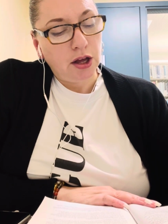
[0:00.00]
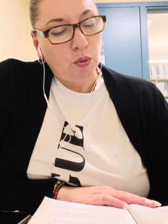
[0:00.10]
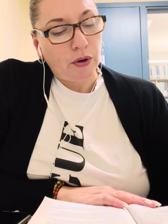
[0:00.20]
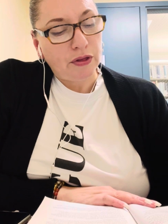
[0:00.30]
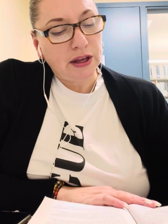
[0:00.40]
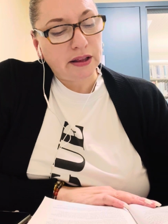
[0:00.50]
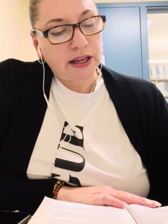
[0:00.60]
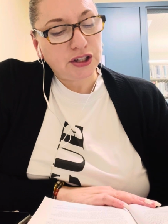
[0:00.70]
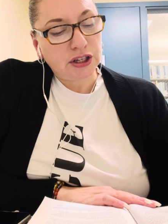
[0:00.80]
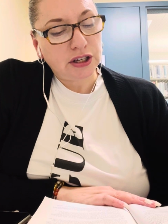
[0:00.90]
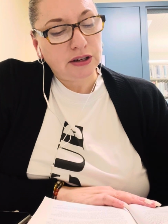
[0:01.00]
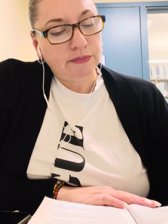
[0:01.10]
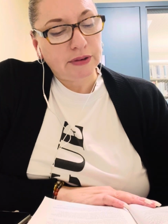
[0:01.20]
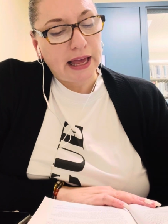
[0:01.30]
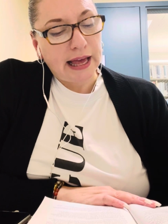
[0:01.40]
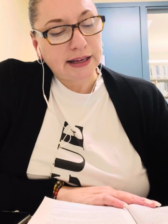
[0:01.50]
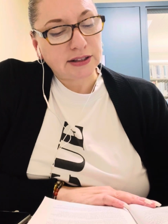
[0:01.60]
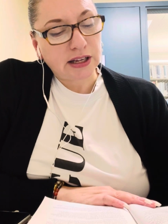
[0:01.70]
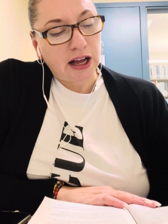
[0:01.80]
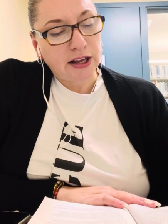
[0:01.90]
when the alleged acts
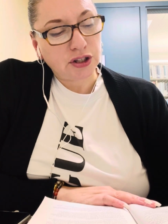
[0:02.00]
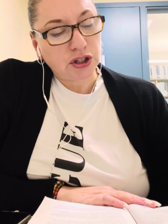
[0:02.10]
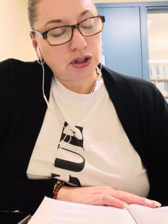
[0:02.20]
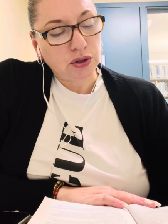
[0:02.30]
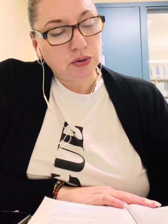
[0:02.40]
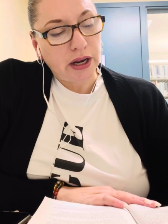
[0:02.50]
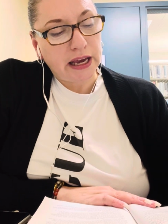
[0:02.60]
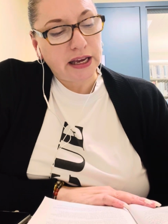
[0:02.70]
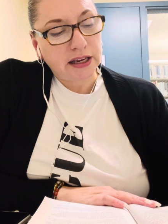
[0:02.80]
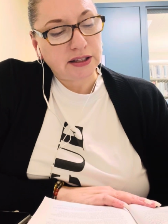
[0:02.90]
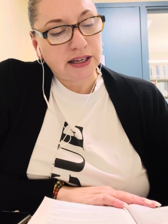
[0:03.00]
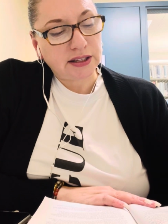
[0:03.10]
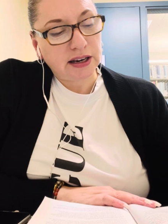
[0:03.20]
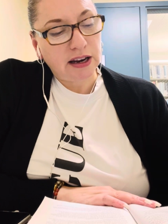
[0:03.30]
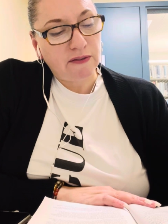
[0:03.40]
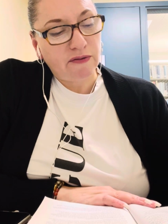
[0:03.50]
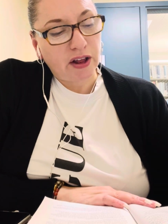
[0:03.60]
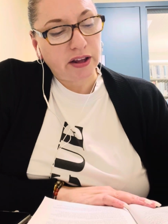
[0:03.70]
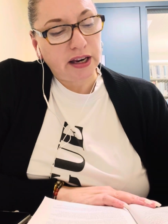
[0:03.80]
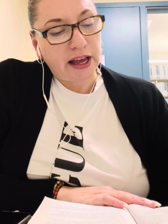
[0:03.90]
constitute a designated
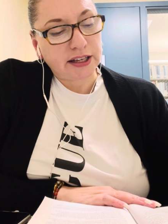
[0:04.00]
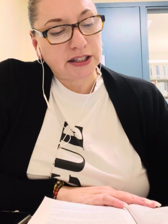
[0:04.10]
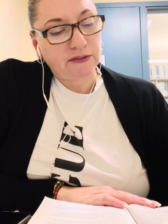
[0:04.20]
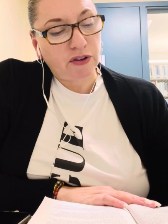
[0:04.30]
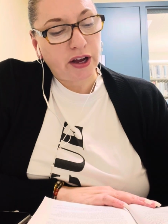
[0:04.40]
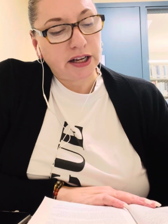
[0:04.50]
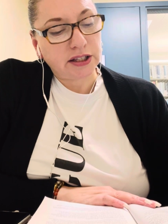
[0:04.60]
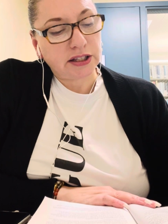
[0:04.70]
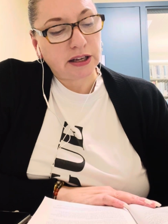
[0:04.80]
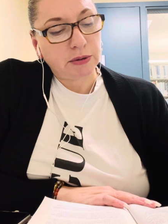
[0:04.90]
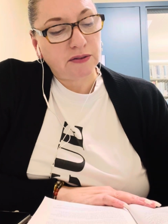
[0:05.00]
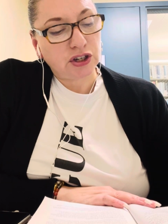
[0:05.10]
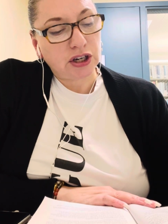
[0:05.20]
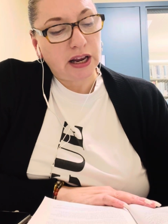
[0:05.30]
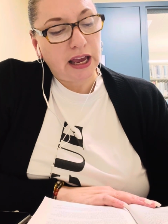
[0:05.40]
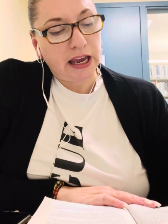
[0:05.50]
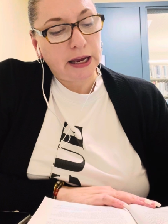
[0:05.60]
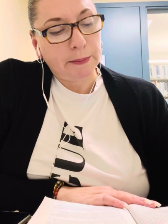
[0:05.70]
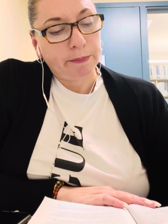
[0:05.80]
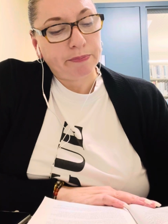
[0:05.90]
felony as defined in Subdivision 8
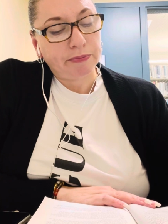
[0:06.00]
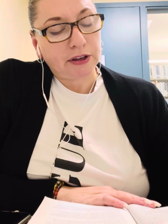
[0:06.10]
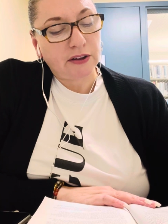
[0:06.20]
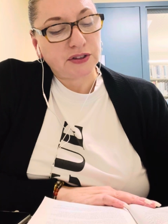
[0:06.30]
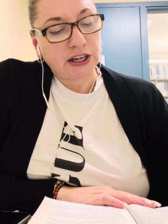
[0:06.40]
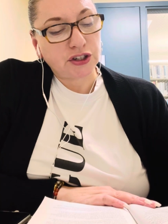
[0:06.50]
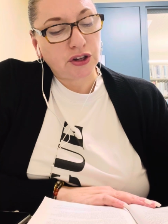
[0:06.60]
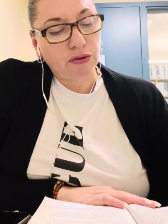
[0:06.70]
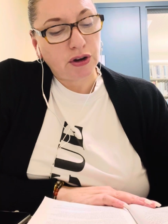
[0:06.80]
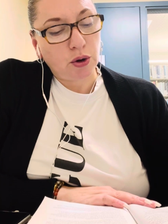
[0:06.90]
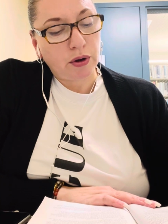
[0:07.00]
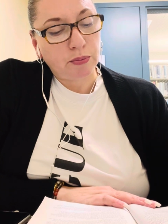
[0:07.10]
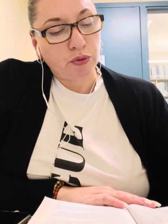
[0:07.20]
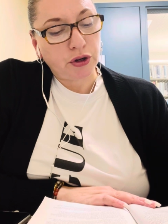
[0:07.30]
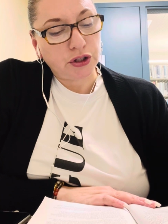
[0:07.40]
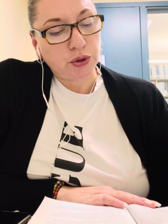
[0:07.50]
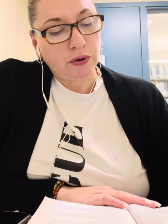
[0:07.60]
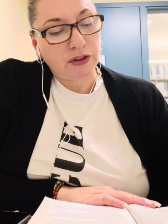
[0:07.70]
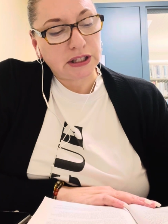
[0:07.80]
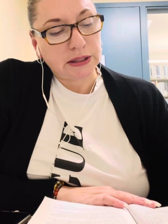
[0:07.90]
of Section 301.2
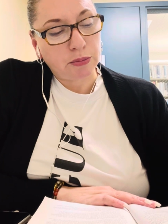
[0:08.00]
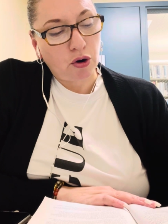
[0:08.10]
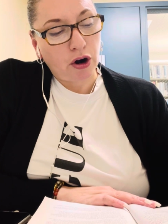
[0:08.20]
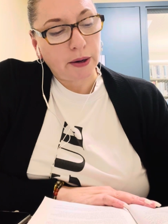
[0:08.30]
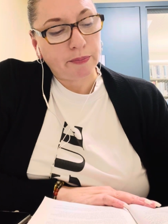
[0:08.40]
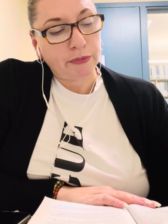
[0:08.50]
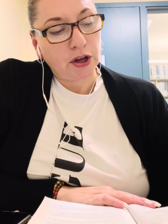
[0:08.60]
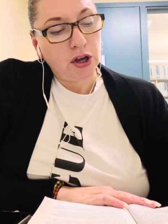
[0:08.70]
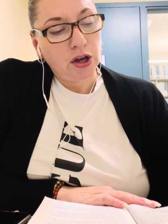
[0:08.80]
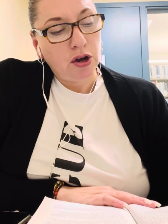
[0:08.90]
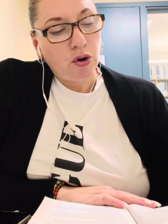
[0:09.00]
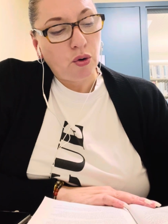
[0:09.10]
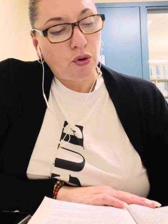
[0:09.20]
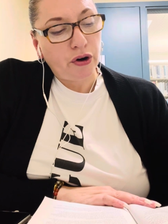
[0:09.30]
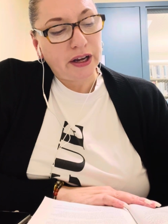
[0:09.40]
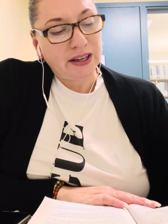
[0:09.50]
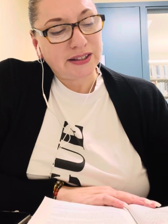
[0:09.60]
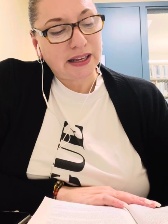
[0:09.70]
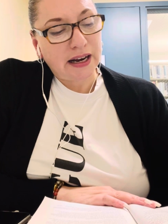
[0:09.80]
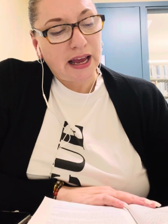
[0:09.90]
of this part, or is
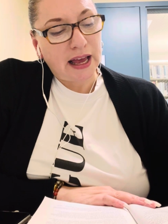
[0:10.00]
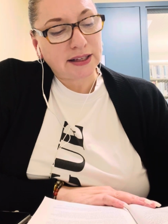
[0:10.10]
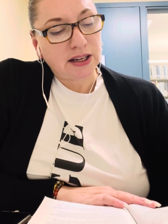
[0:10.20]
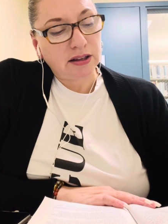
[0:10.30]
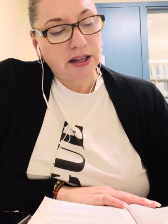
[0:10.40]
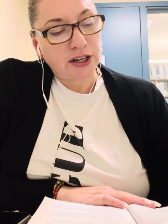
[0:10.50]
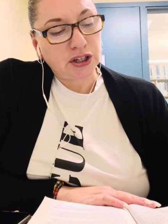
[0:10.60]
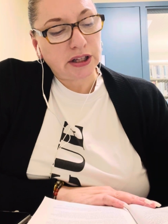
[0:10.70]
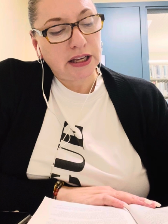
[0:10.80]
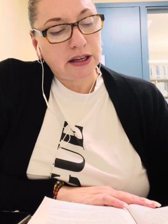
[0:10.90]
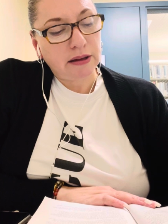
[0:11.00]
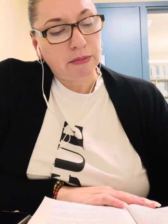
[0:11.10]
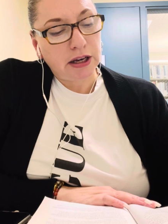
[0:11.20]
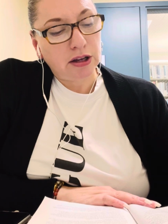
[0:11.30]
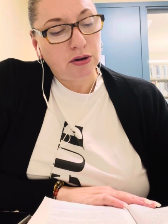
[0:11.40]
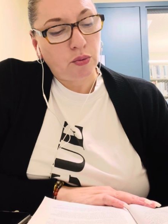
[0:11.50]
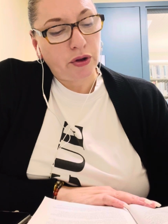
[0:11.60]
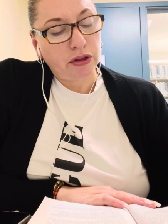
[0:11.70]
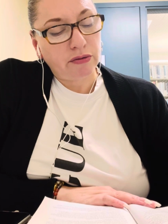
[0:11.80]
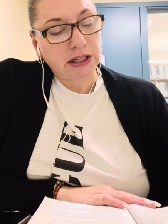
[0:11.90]
an act allegedly committed when
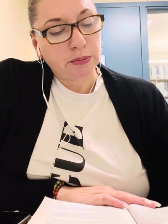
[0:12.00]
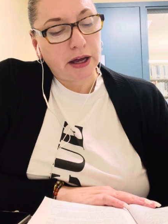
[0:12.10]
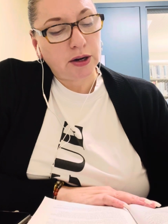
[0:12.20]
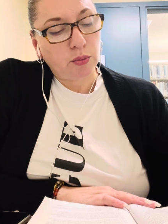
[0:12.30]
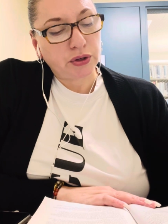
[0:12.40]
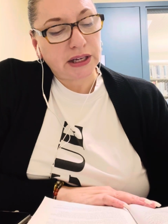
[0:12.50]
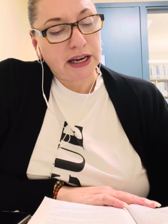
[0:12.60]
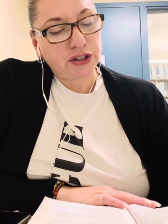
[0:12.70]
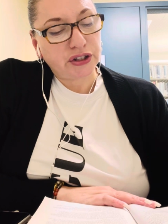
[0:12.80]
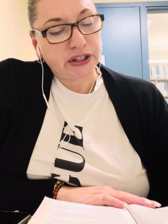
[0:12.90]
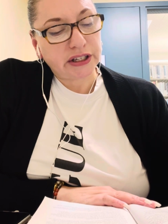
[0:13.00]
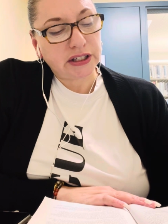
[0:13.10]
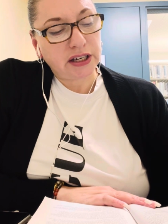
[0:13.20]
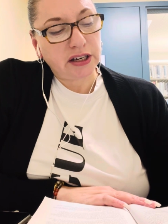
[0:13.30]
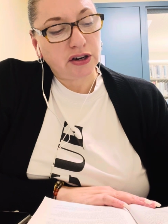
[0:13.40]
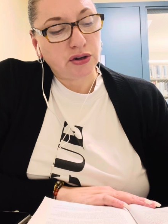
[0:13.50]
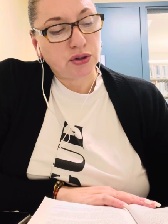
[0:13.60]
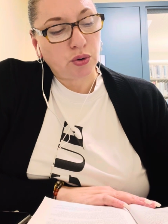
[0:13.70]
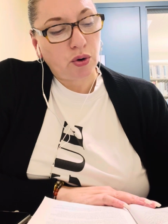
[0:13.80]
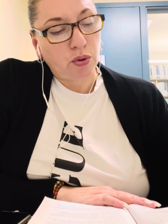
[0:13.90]
the respondent was age 16 years
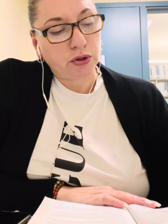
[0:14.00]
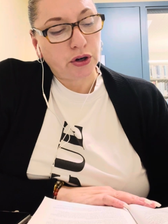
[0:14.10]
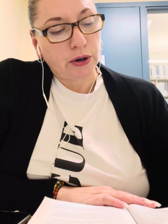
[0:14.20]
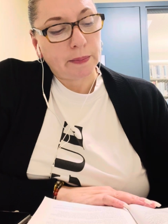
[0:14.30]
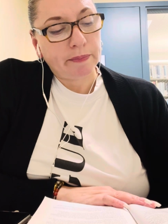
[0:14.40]
or older.